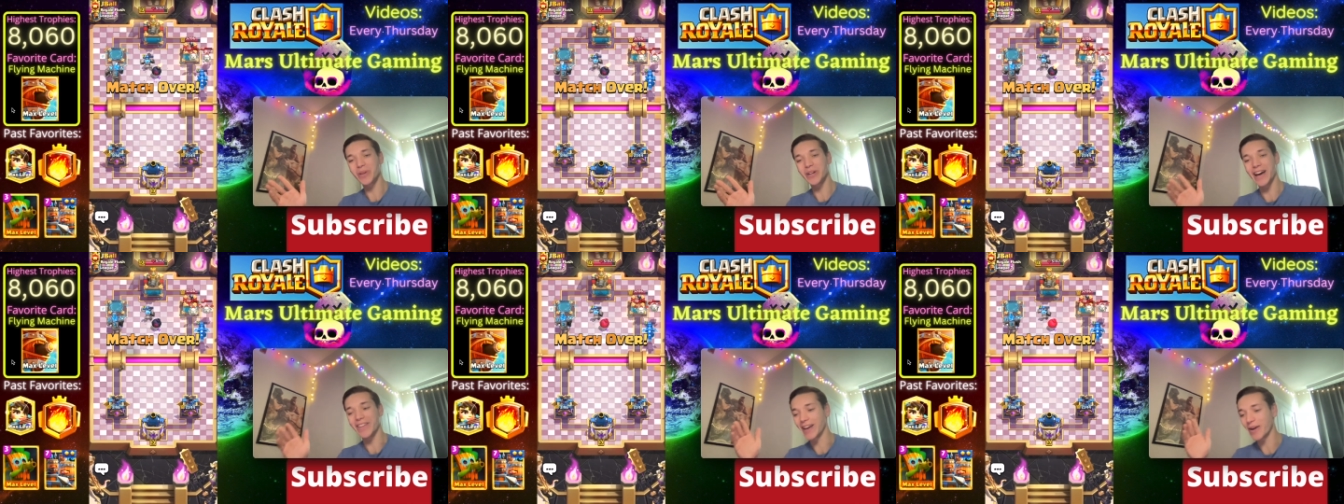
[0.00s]
But
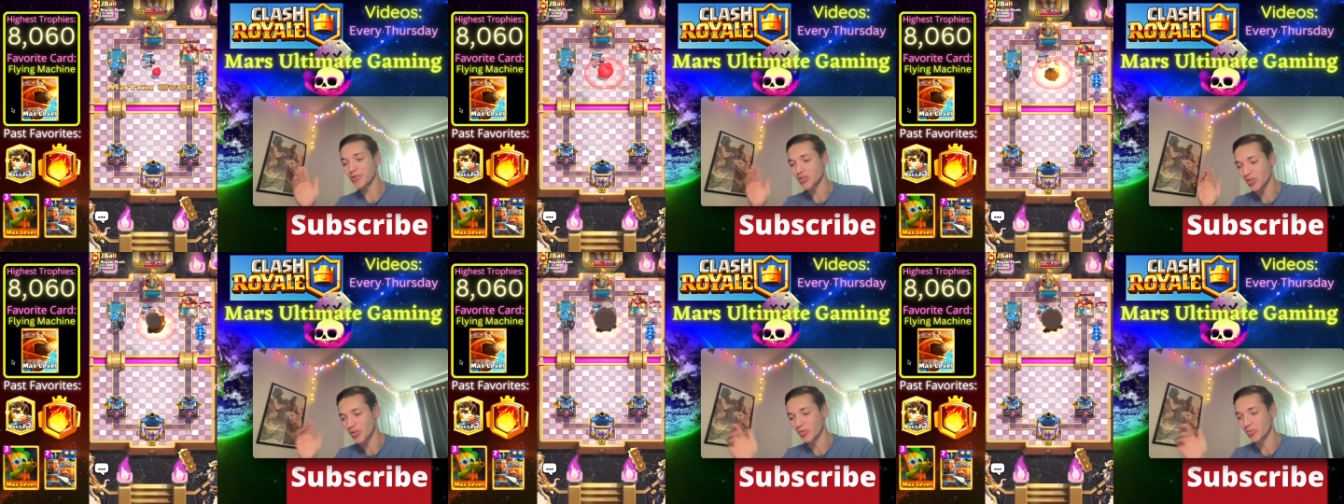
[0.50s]
yeah, that
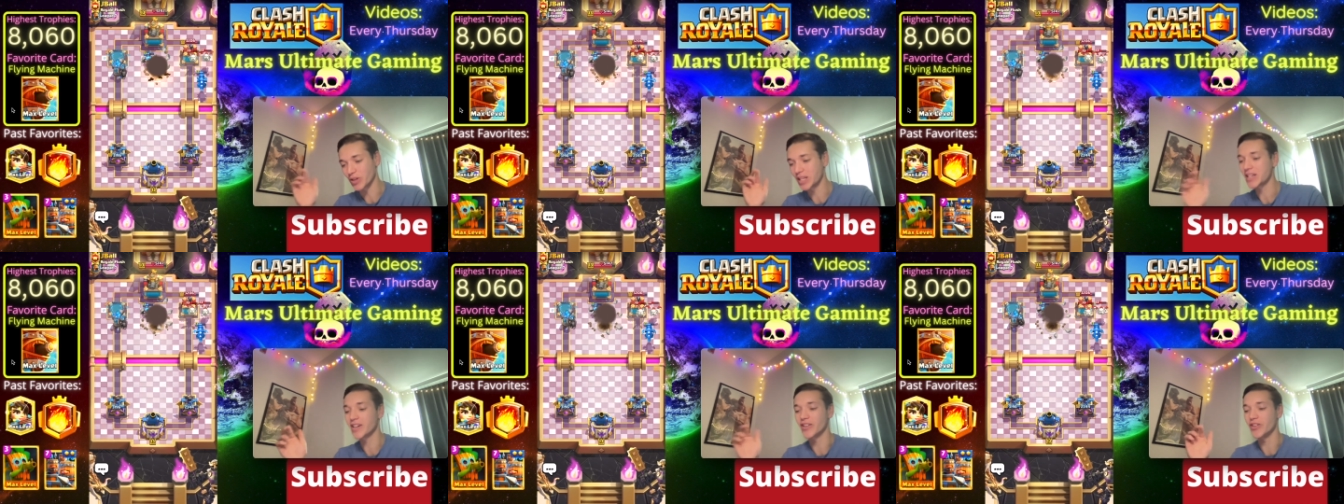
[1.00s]
was
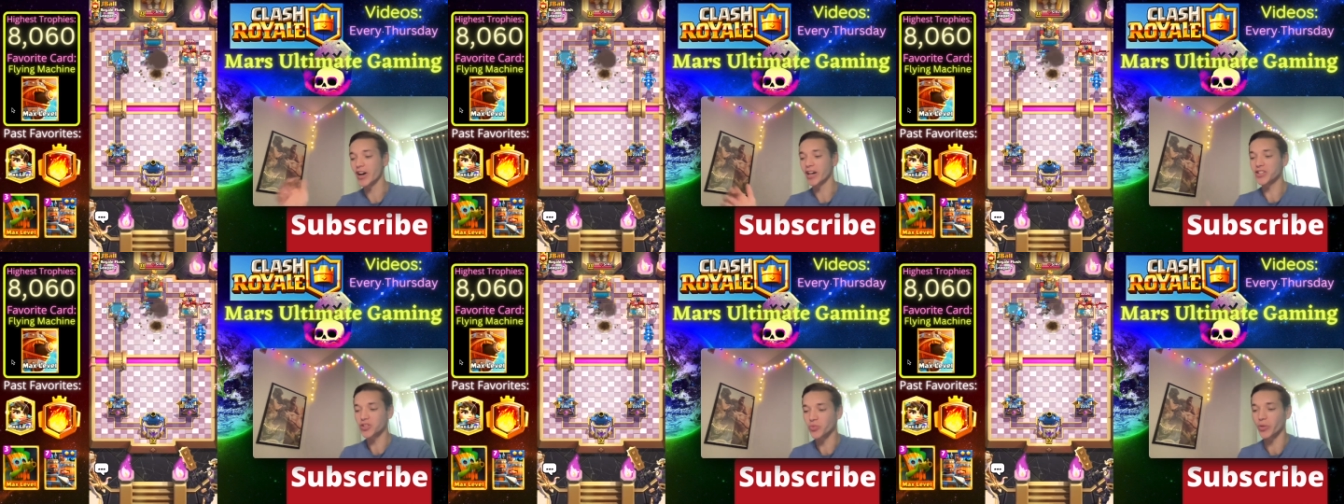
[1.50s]
three nice